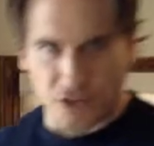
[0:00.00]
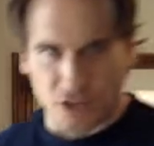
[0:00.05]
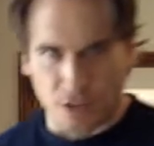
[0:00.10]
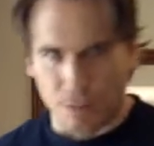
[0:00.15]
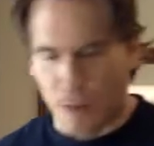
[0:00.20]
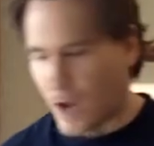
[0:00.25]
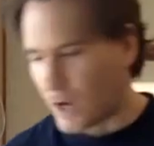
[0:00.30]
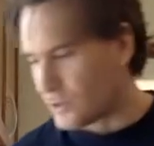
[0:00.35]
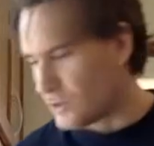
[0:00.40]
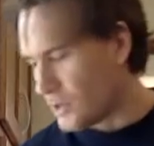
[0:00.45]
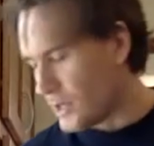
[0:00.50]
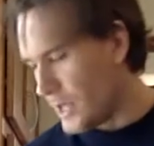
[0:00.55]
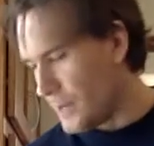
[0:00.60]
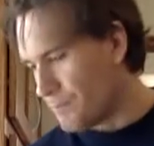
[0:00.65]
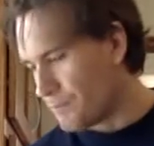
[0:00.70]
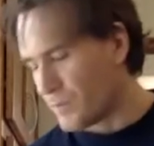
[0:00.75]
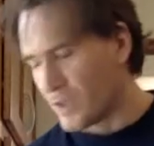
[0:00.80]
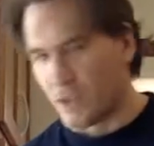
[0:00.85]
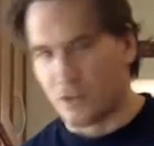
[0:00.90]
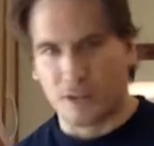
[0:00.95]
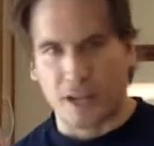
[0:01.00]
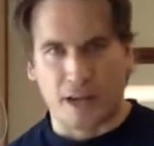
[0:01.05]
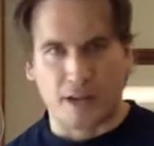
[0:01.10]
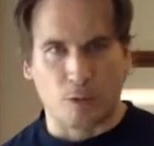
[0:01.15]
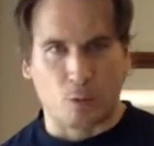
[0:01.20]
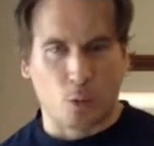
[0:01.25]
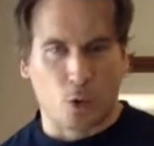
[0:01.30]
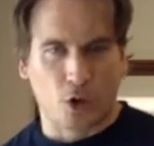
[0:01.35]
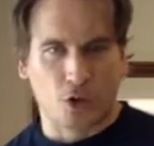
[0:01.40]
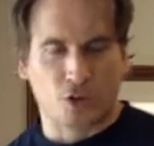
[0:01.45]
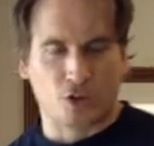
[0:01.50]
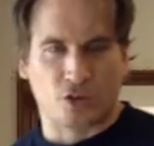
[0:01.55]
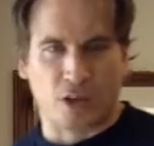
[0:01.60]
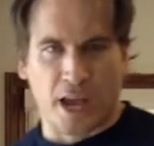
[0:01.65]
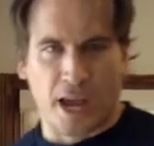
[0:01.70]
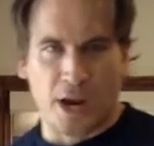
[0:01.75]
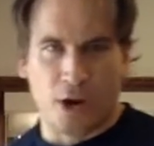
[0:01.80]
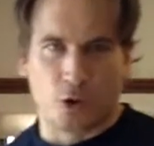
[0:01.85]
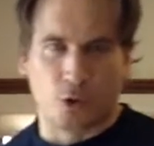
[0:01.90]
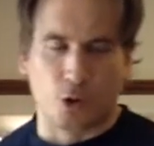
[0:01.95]
stemoxydine is that it works as a
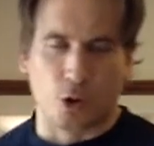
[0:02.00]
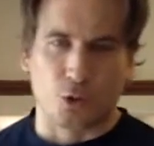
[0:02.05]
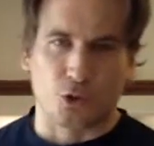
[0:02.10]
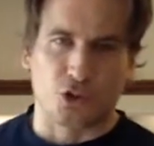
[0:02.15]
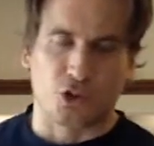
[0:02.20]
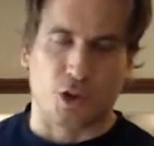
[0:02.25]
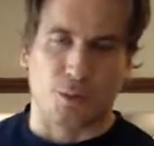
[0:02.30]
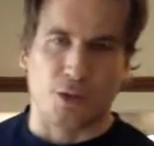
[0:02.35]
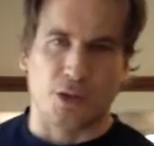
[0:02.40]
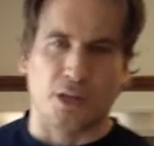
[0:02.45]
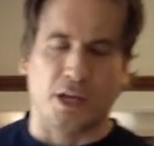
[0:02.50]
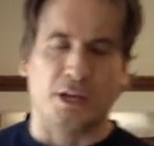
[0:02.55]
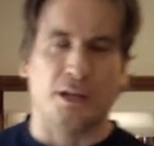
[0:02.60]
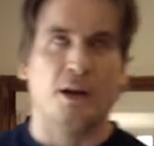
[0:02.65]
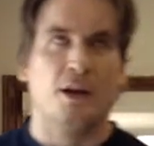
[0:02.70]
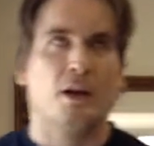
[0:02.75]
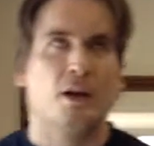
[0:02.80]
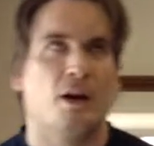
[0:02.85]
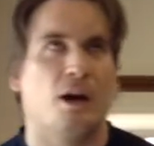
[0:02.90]
hair growth stimulant.